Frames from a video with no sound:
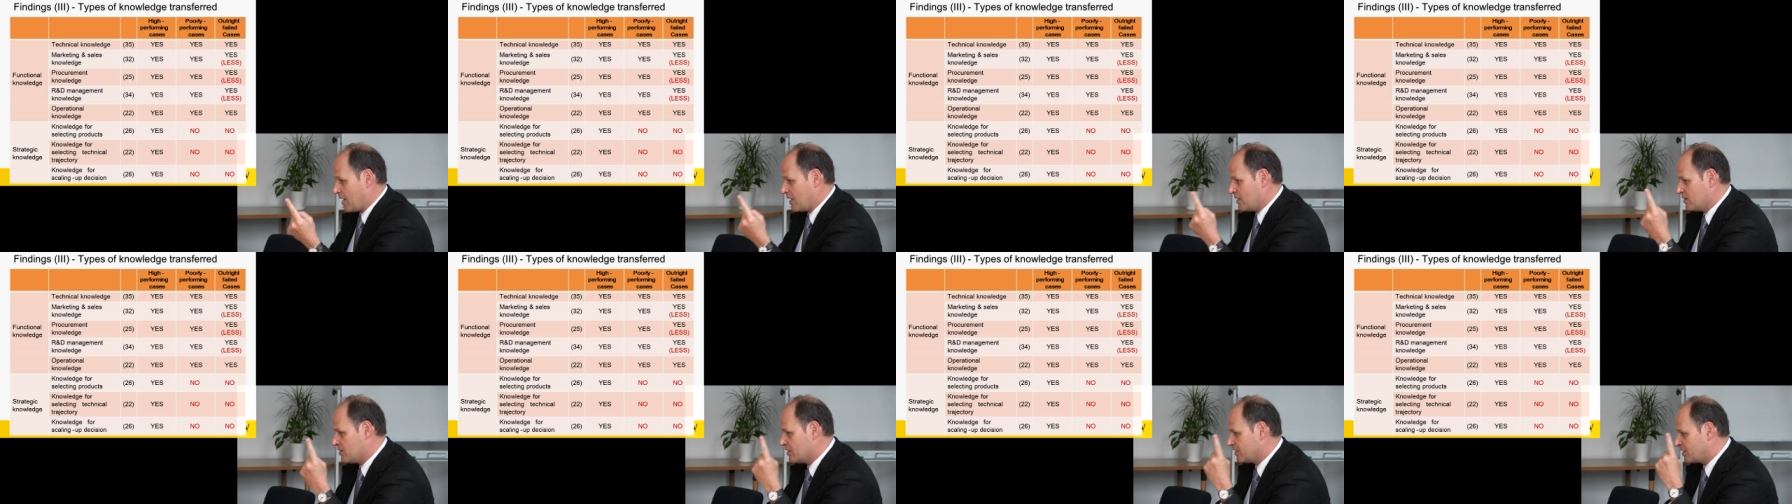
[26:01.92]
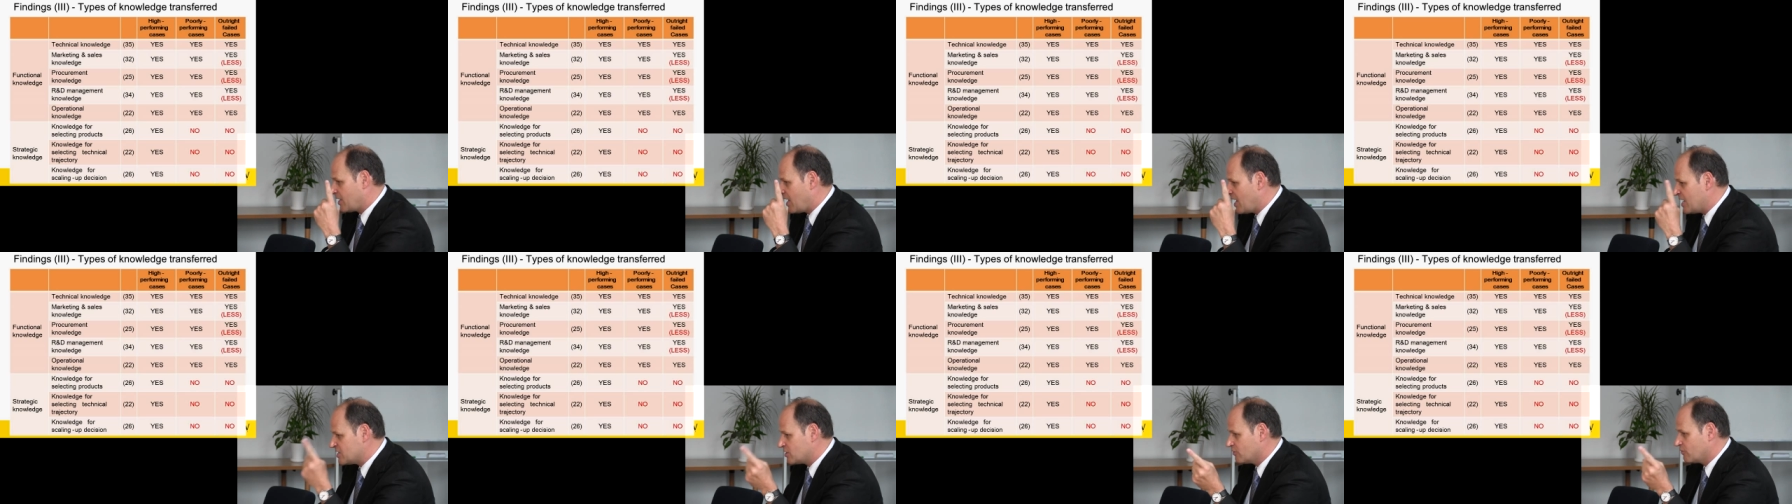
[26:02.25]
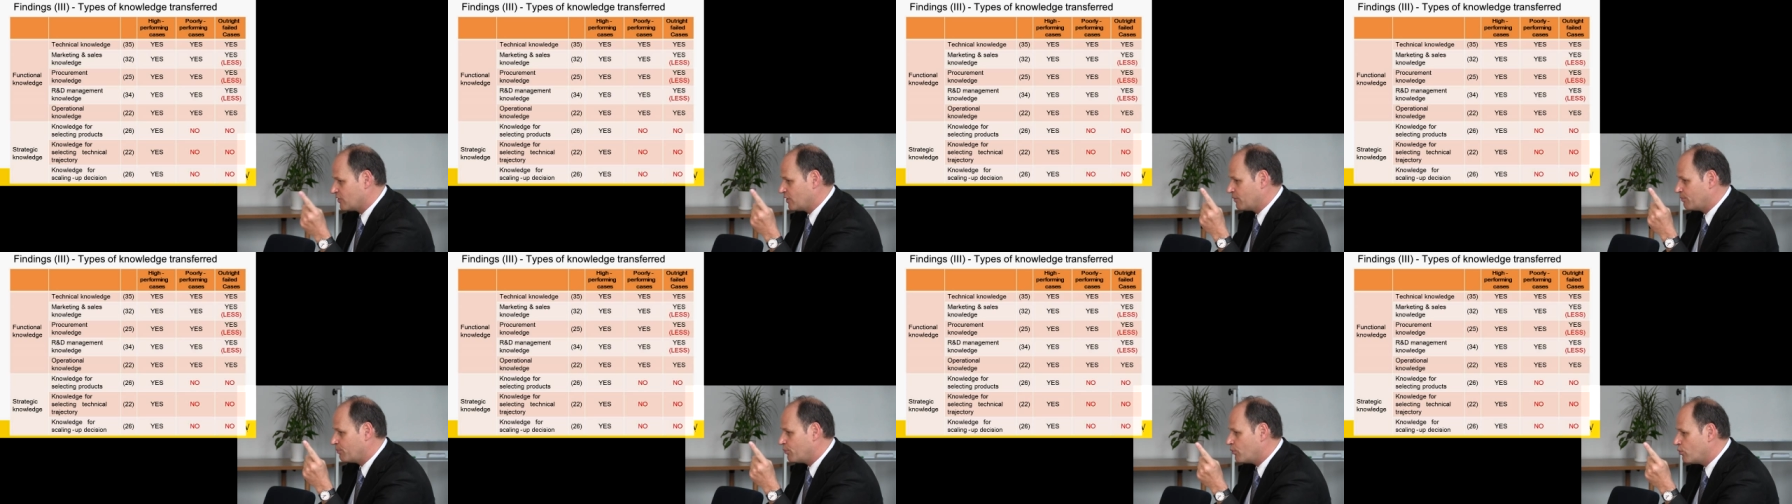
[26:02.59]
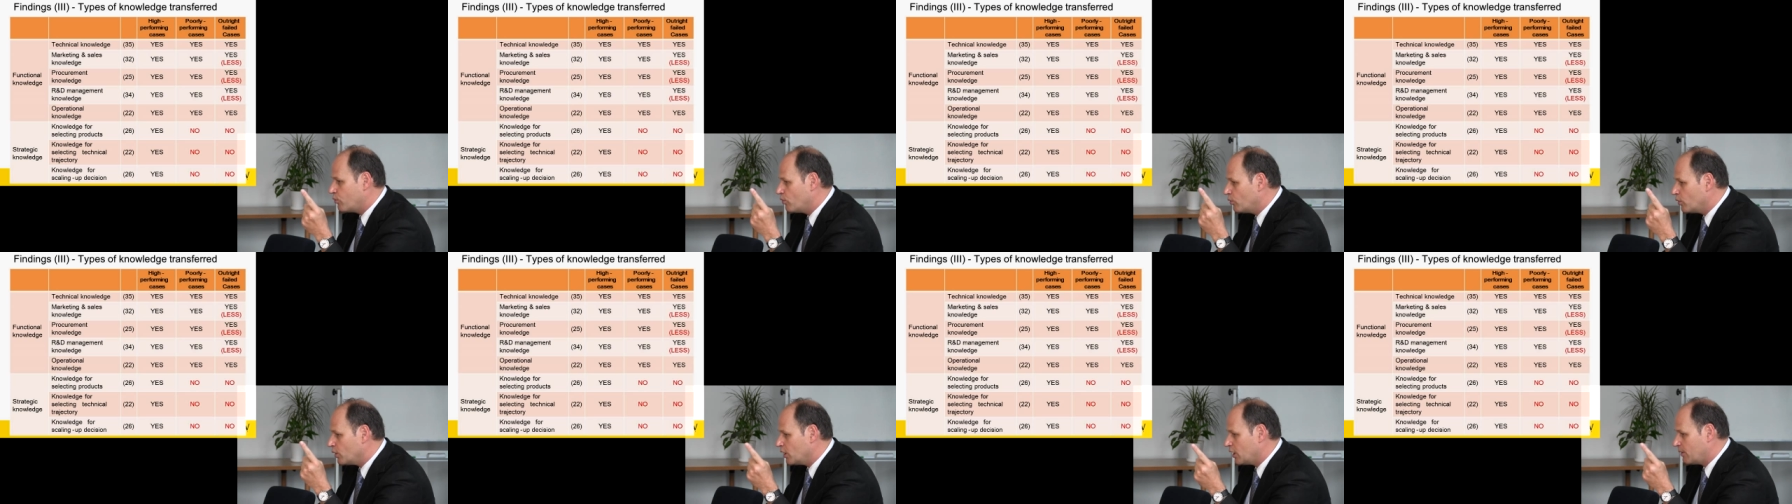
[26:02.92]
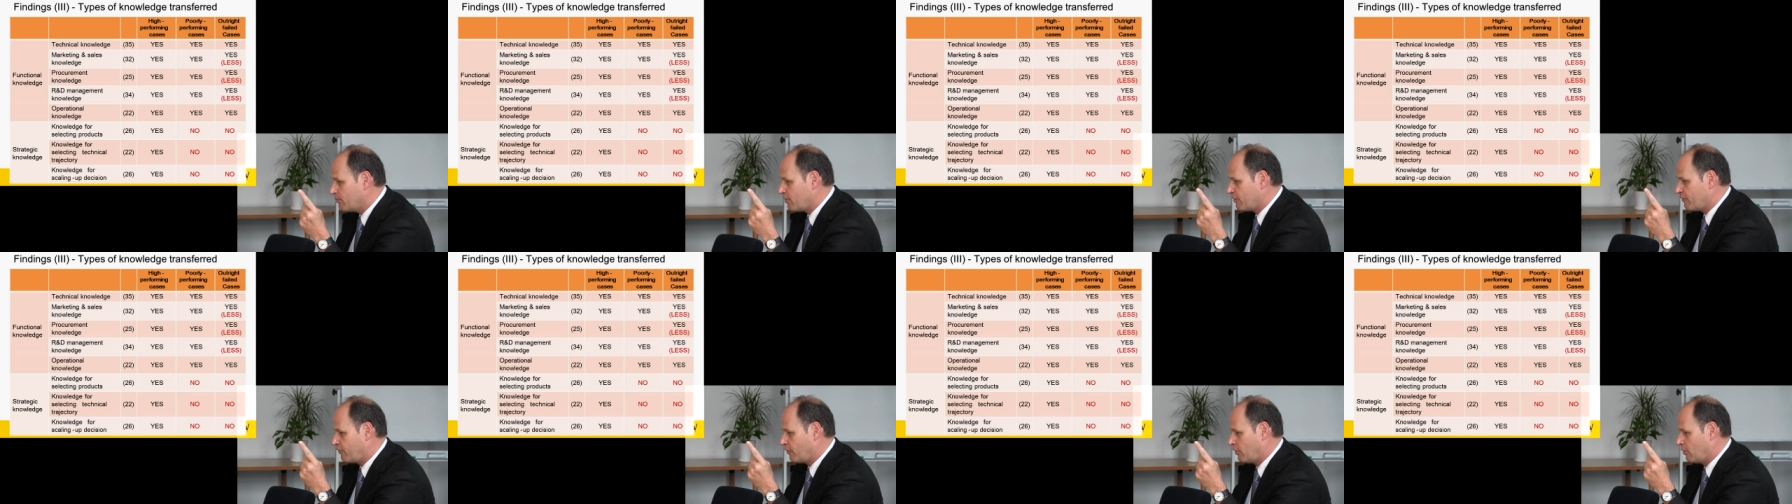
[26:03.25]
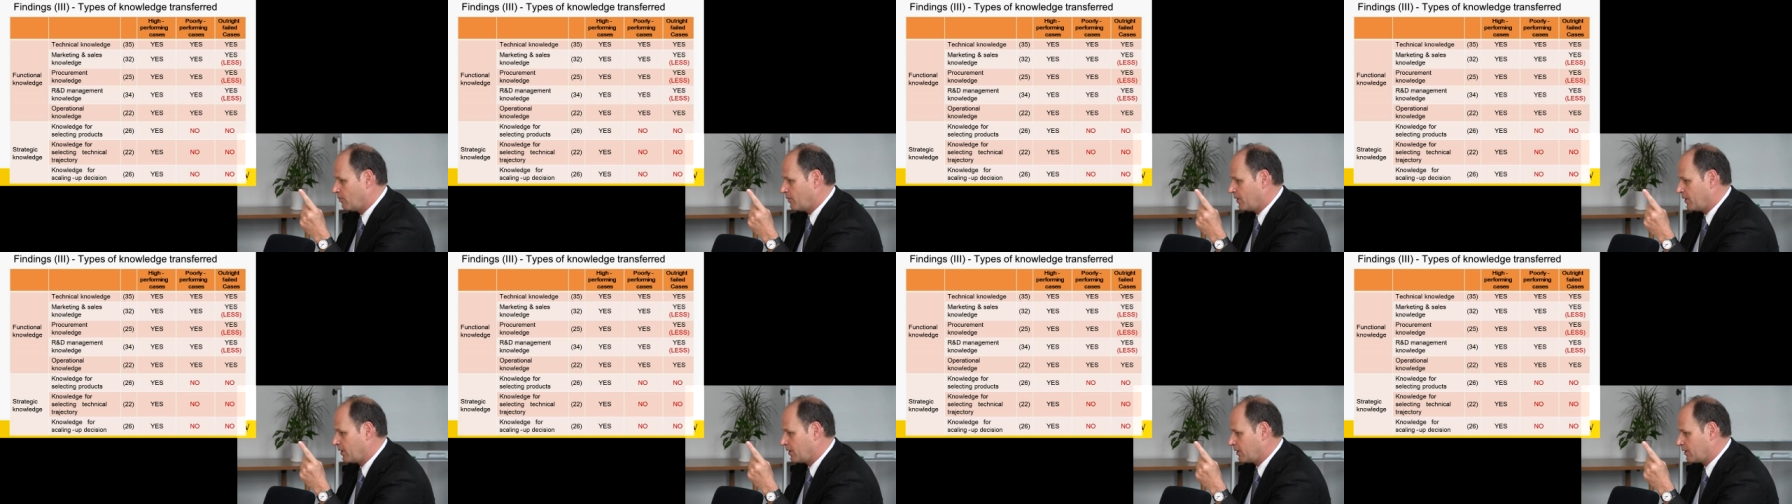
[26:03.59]
In the case of the poorly
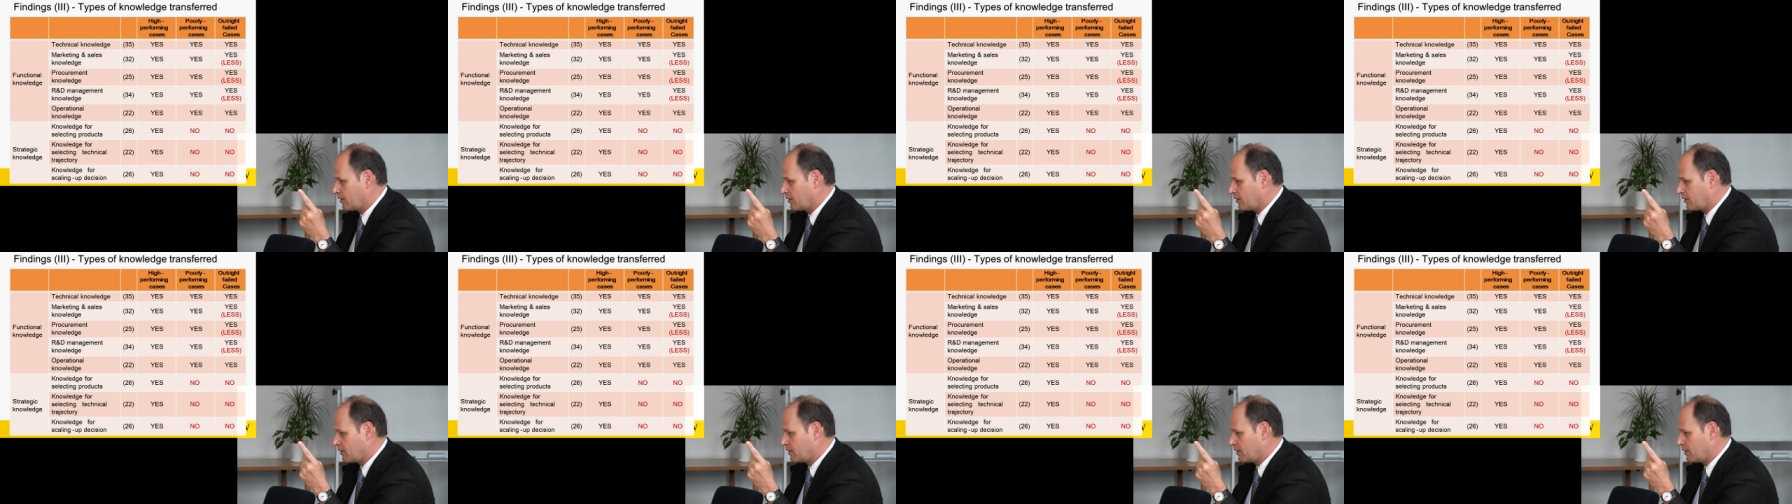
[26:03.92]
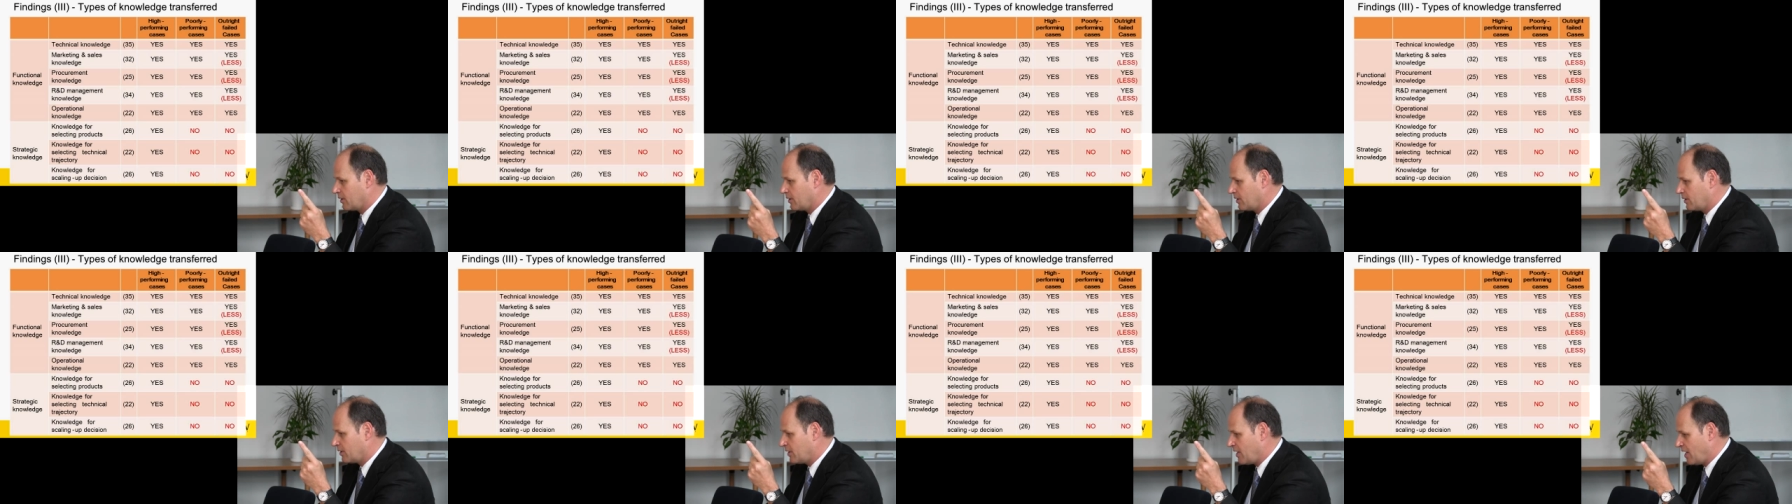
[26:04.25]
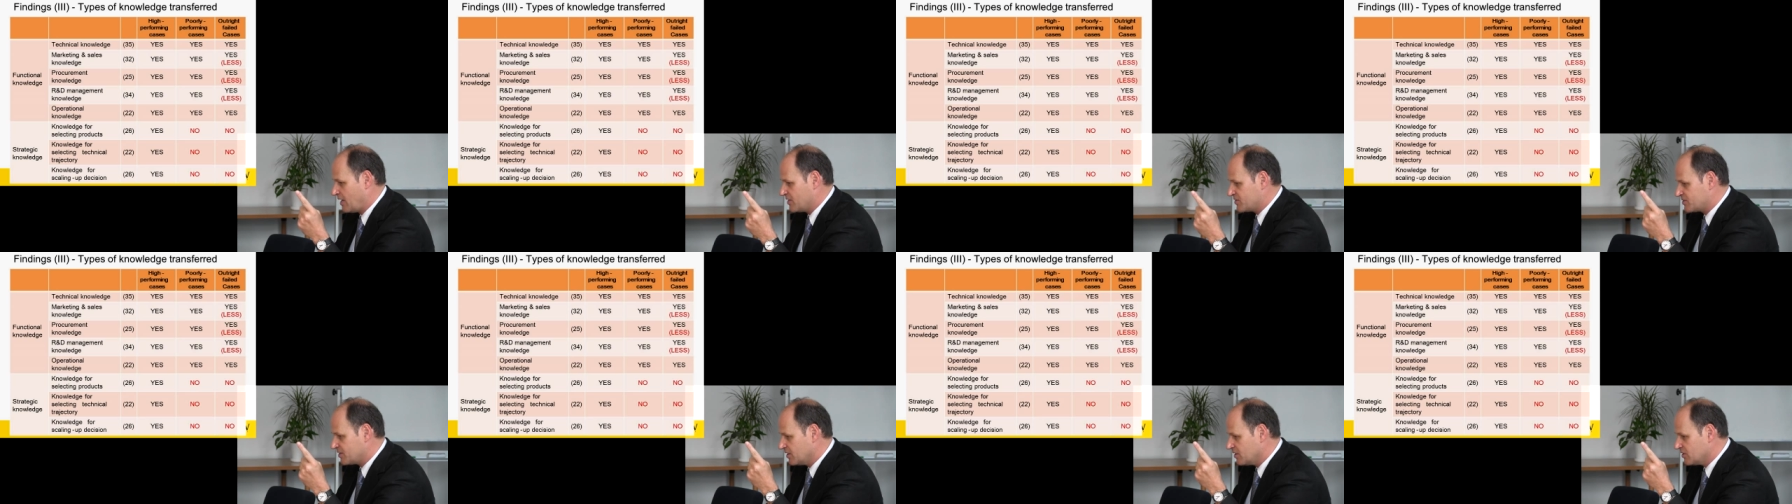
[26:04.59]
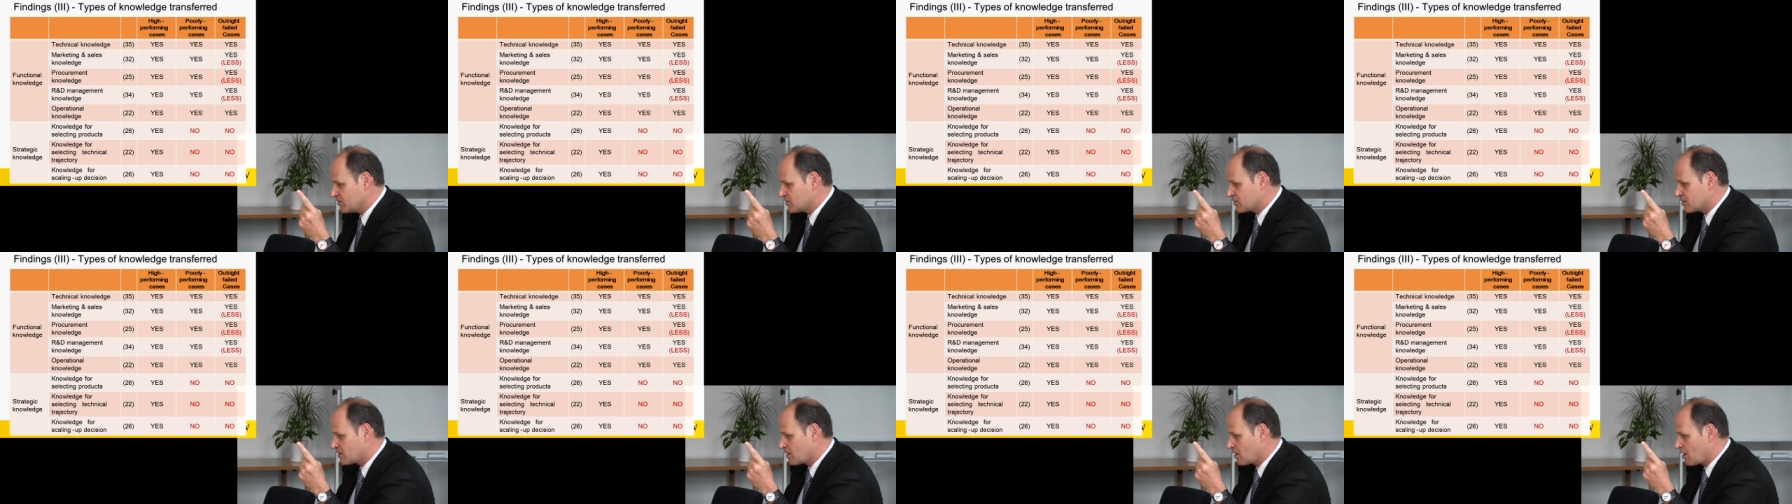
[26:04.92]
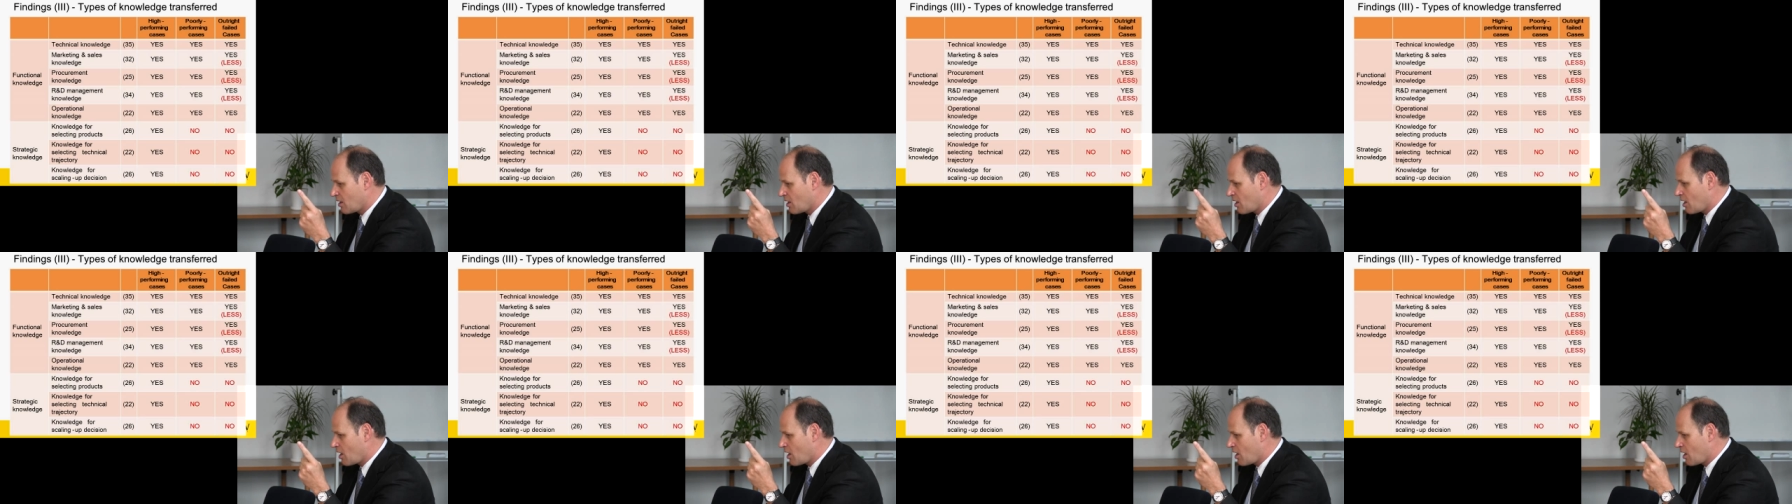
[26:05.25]
performing cases,